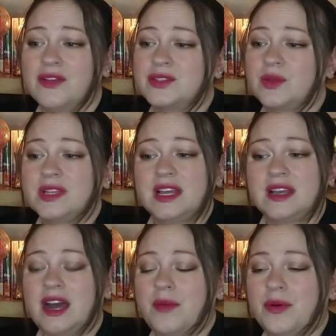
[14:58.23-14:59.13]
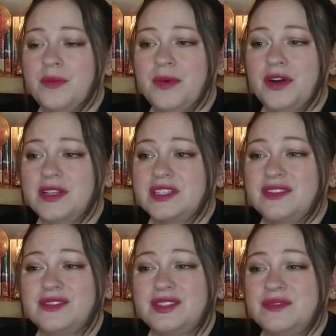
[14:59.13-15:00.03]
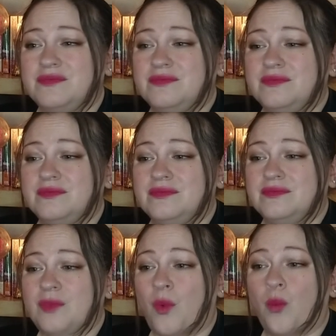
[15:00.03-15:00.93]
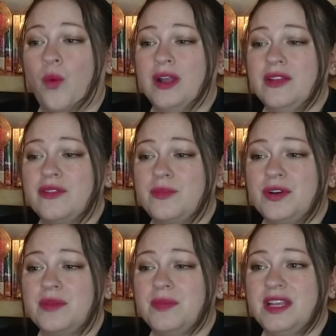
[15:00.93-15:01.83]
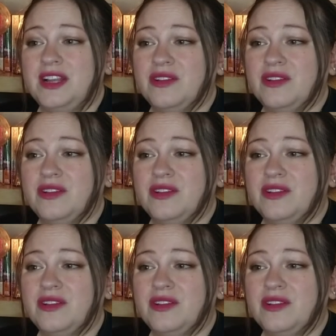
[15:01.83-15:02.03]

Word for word: There's only a couple books. There's one other book in